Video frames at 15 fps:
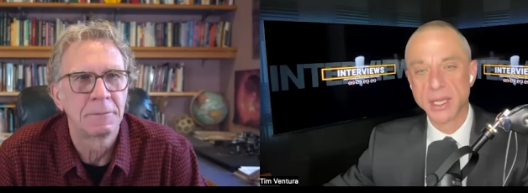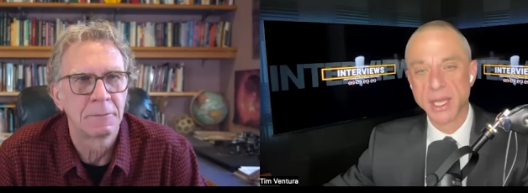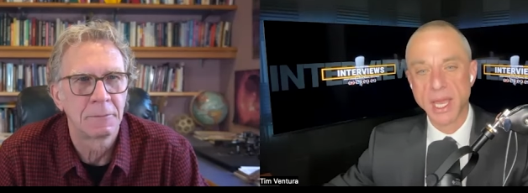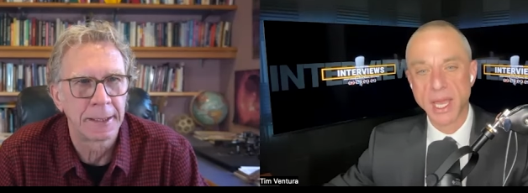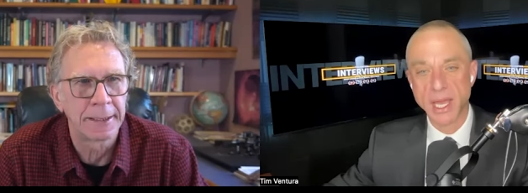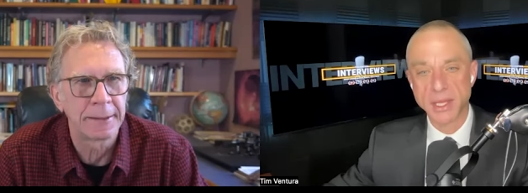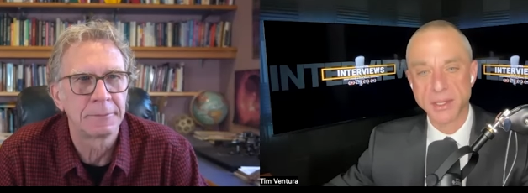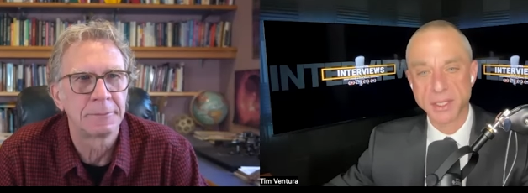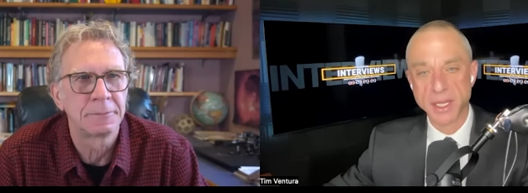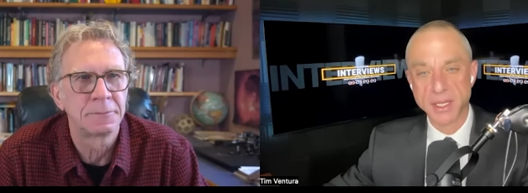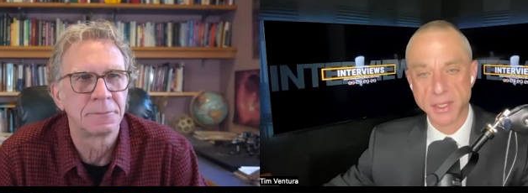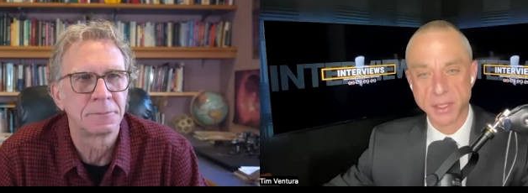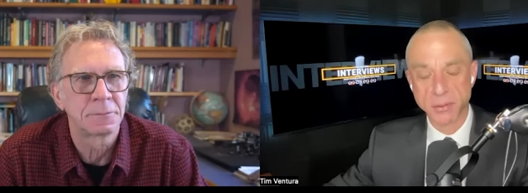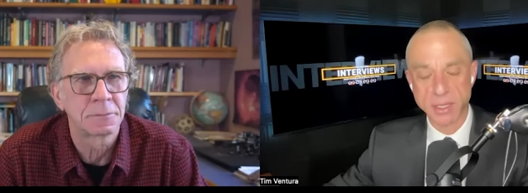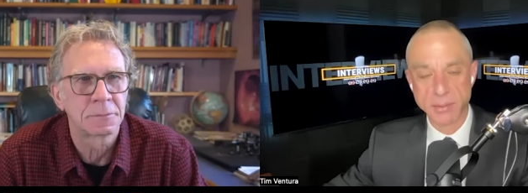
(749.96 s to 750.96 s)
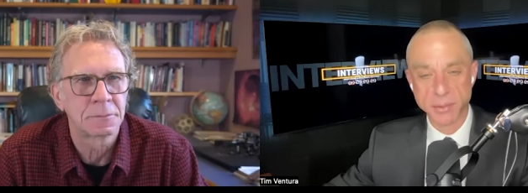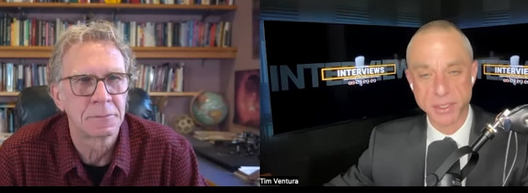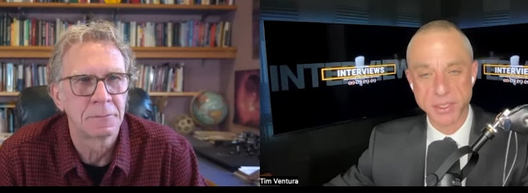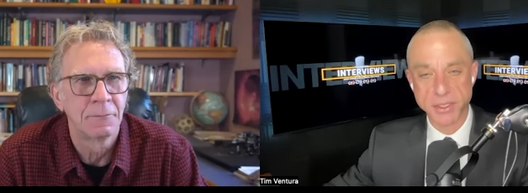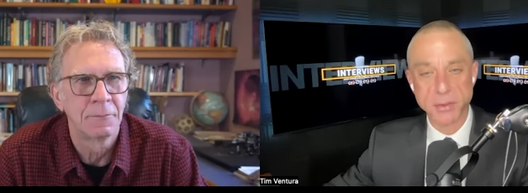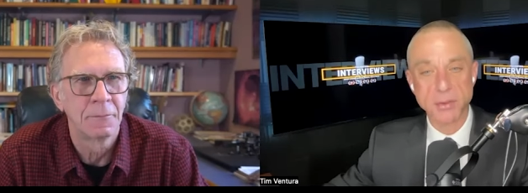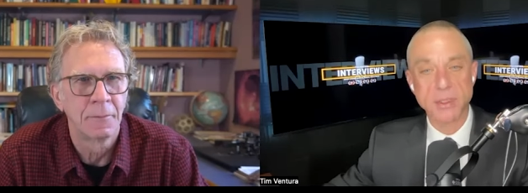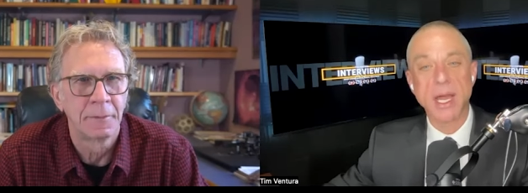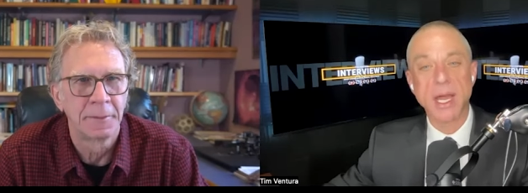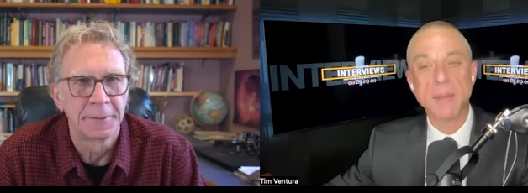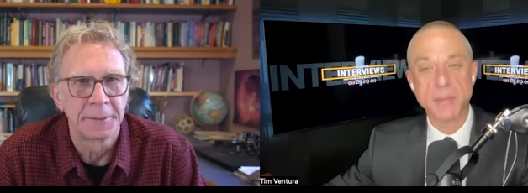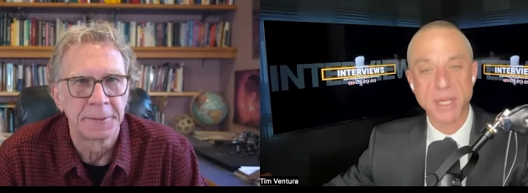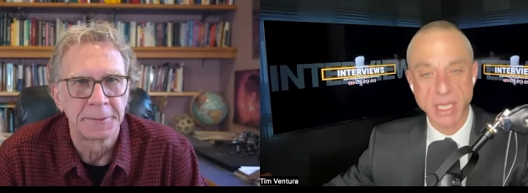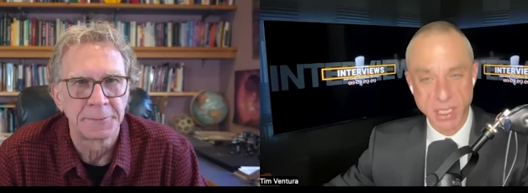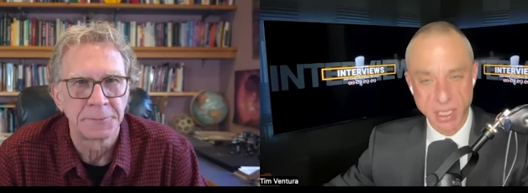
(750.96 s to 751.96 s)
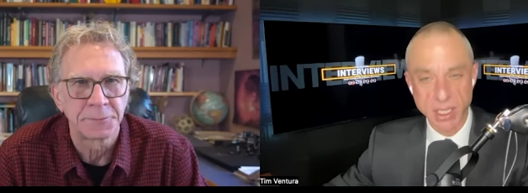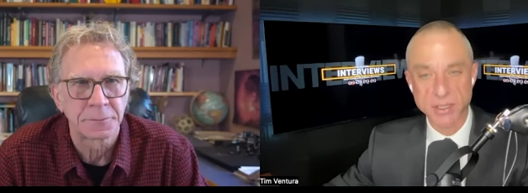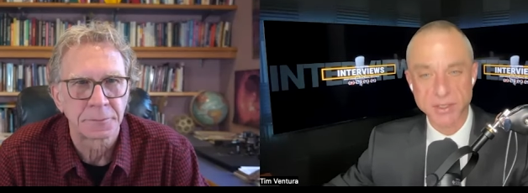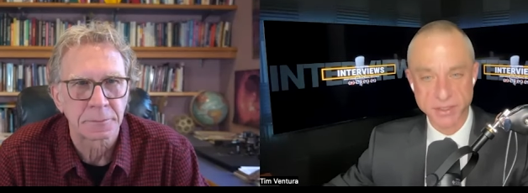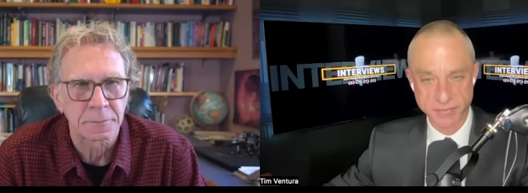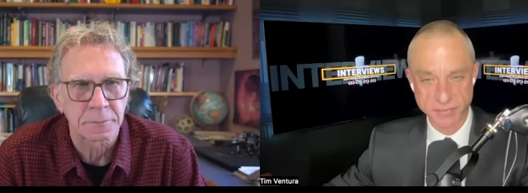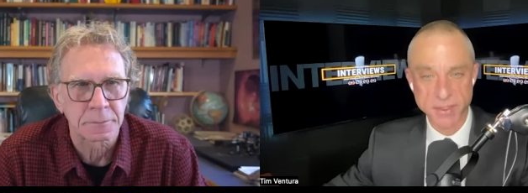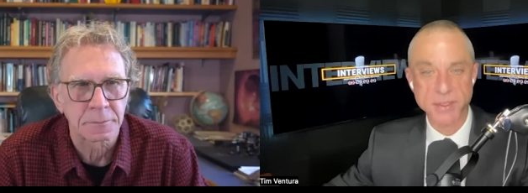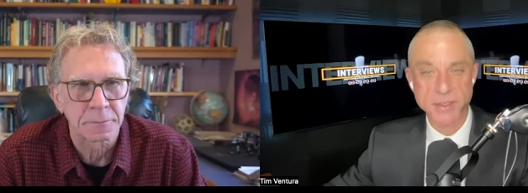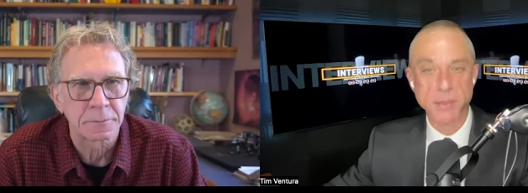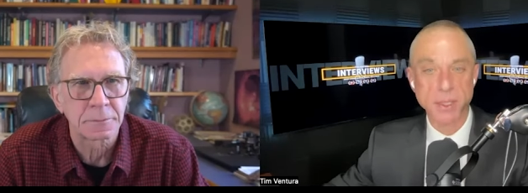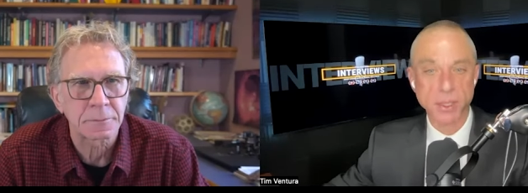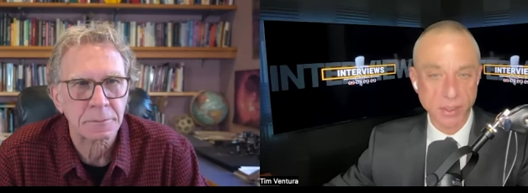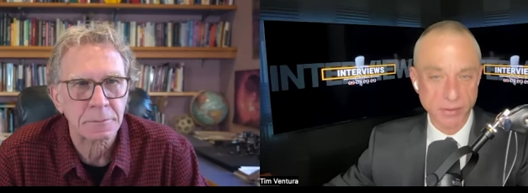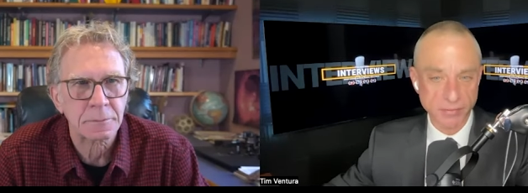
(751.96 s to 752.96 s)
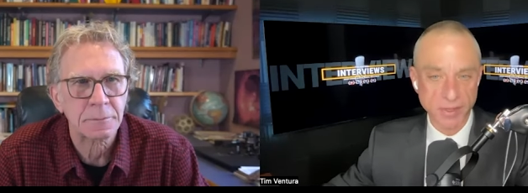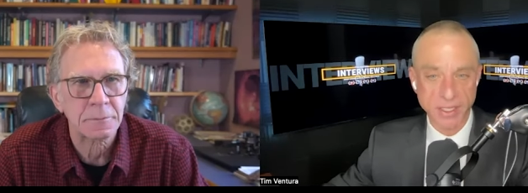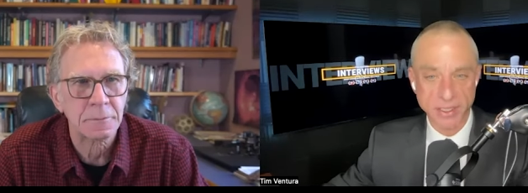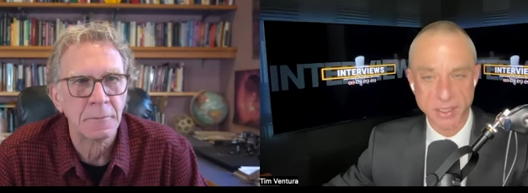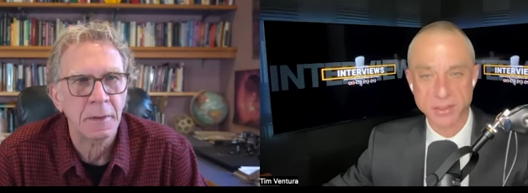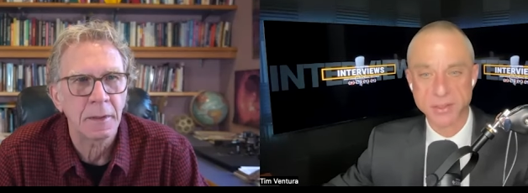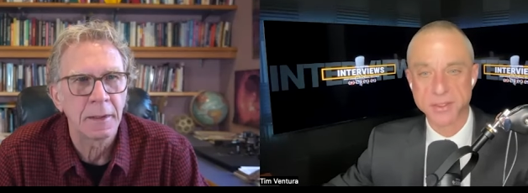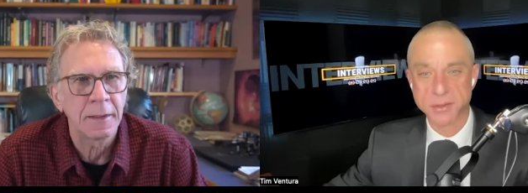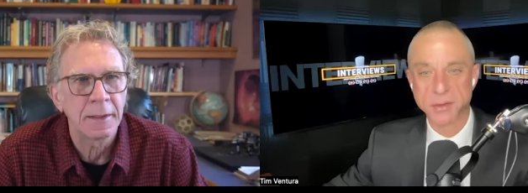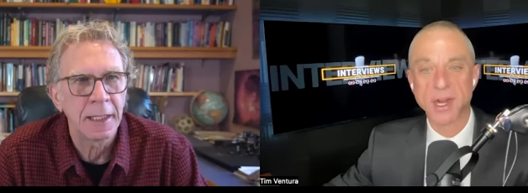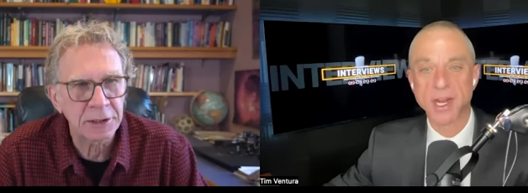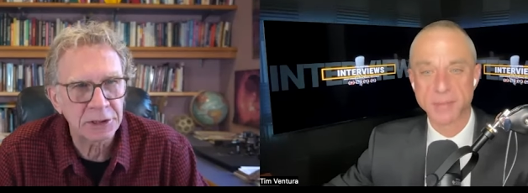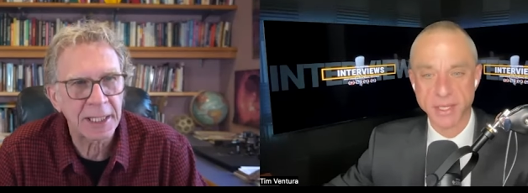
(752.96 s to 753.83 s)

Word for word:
Speaker 1: and and they were able to do that because of this mirror effect that you're describing.